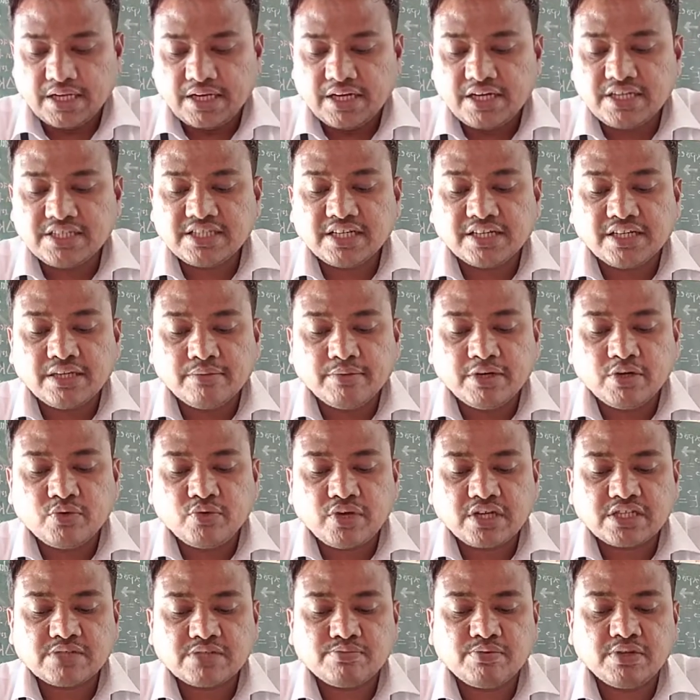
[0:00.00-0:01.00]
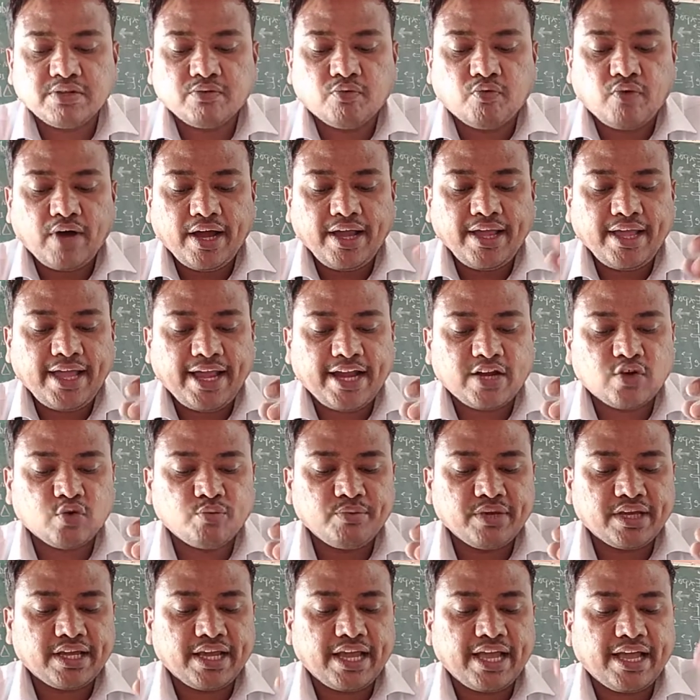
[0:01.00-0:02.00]
It is unable to explain why
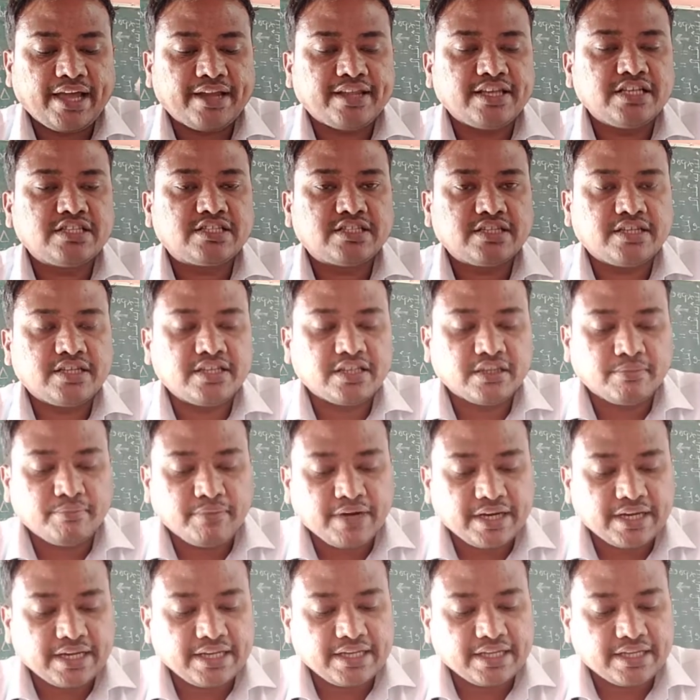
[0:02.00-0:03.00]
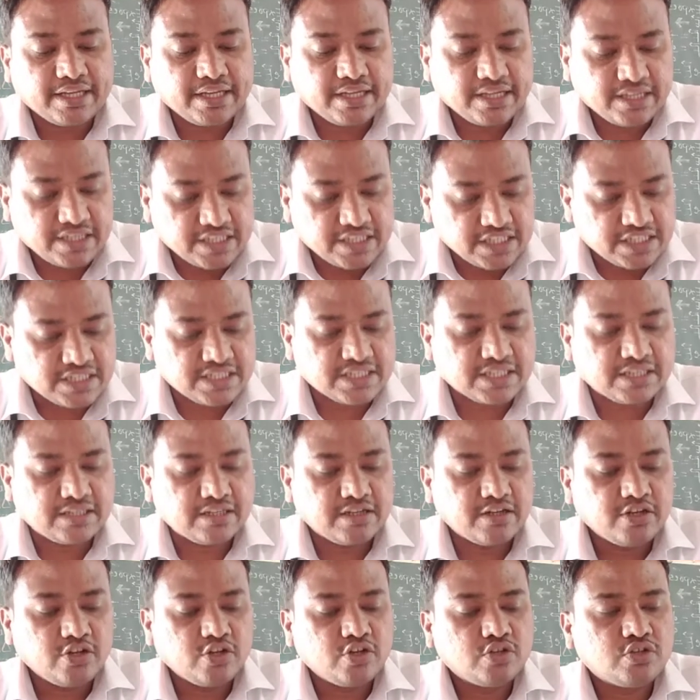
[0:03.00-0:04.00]
atomic arrays in the metallic crystal
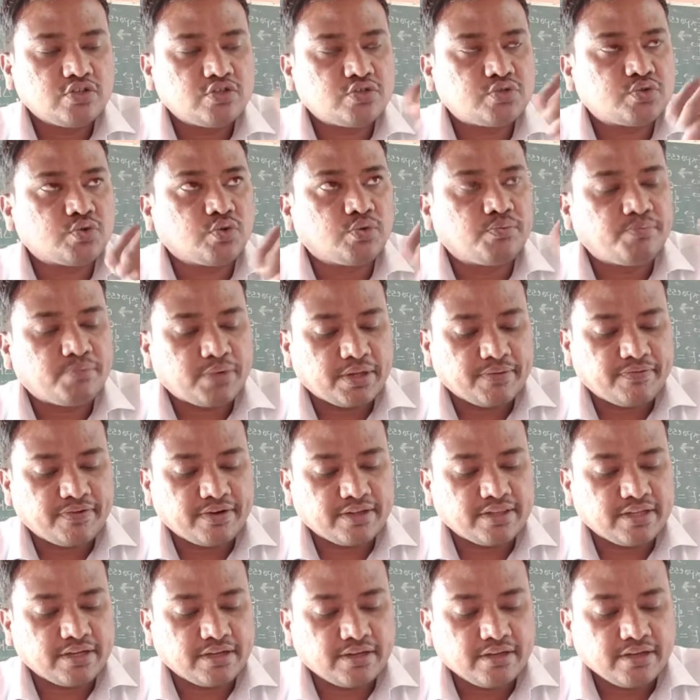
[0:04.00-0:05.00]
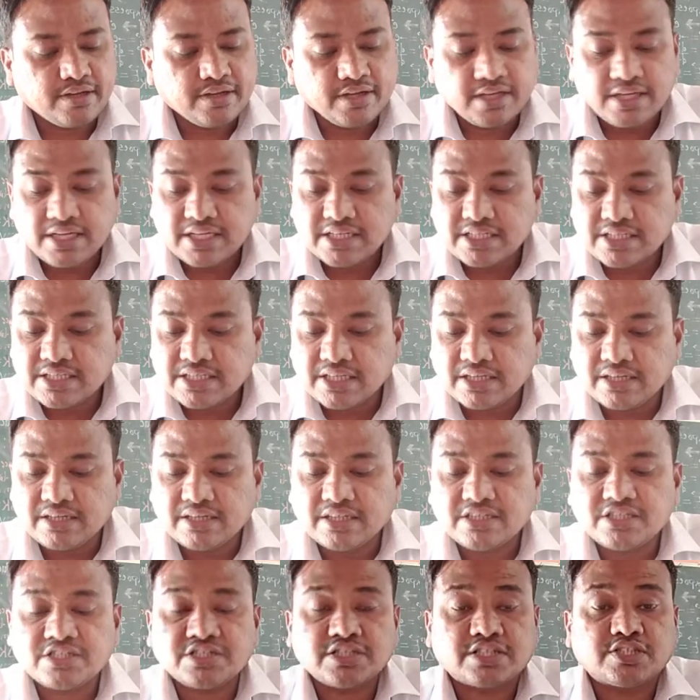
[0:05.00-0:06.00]
should prefer the
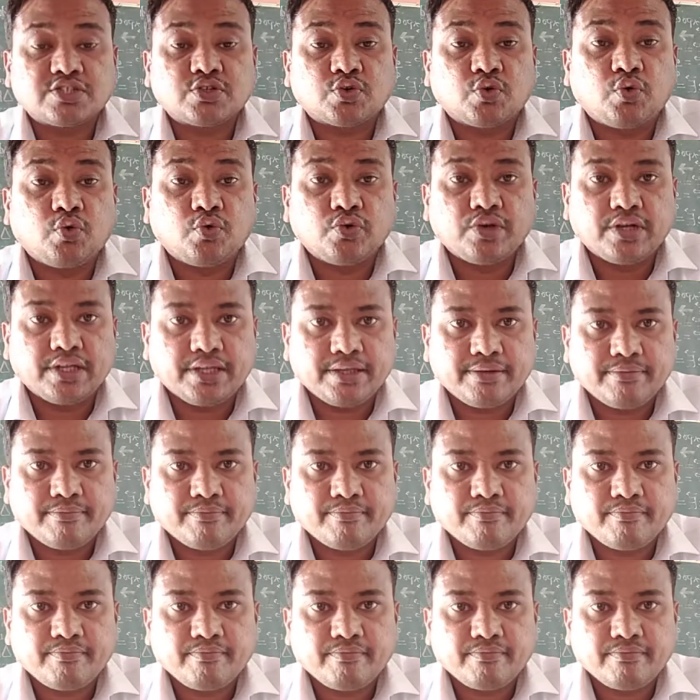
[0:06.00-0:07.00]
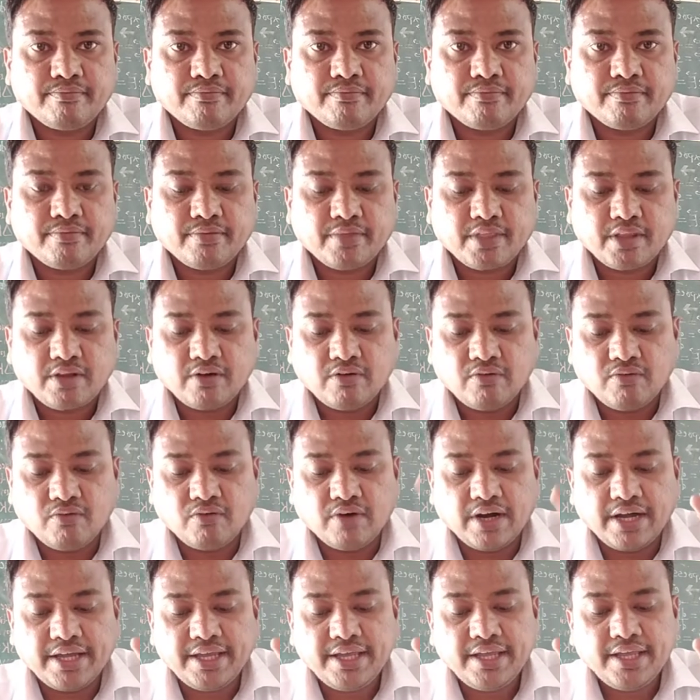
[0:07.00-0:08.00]
certain structure only.
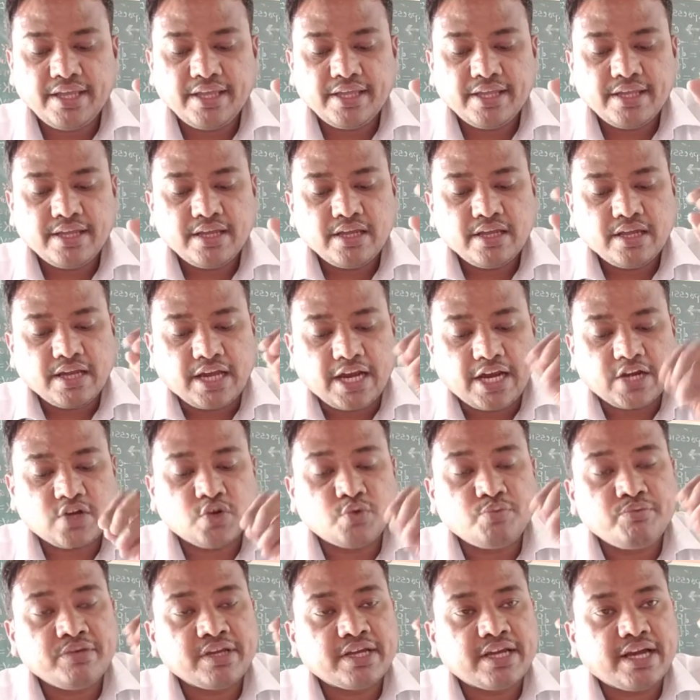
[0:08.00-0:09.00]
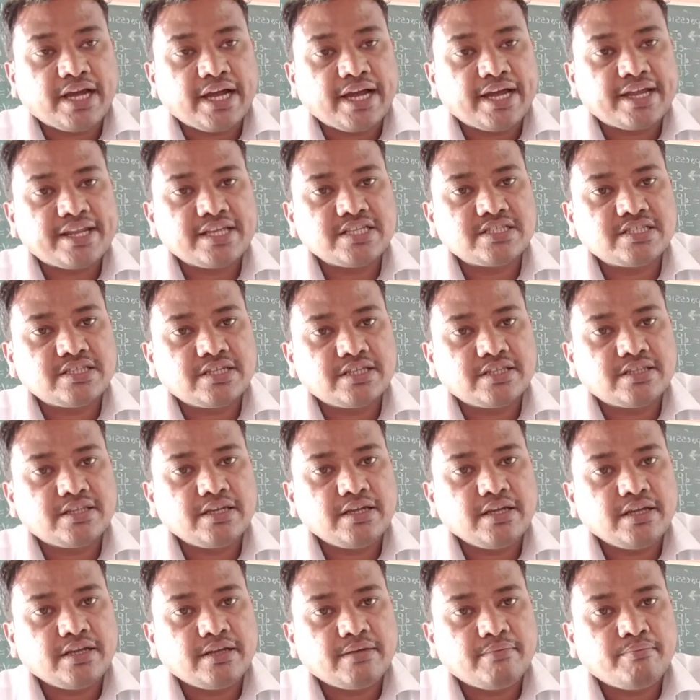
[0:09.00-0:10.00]
Why atomic arrays in
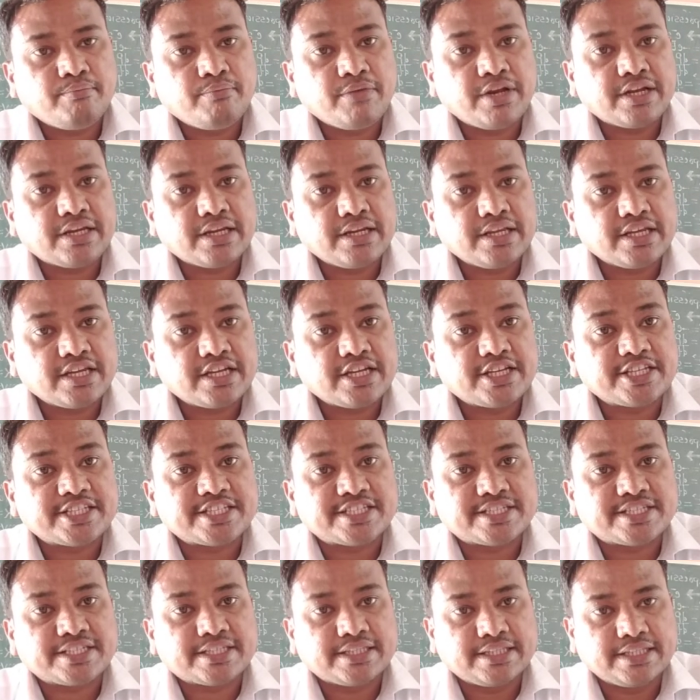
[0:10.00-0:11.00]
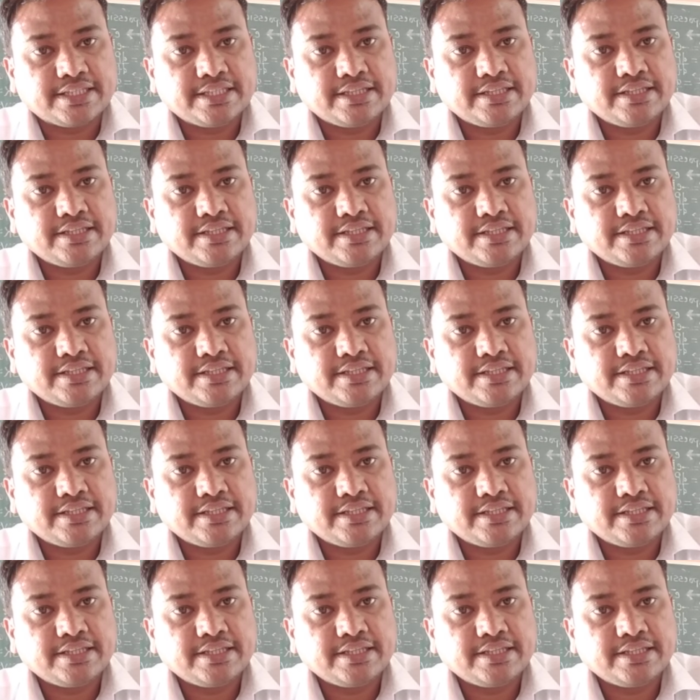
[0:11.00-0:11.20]
the metallic crystal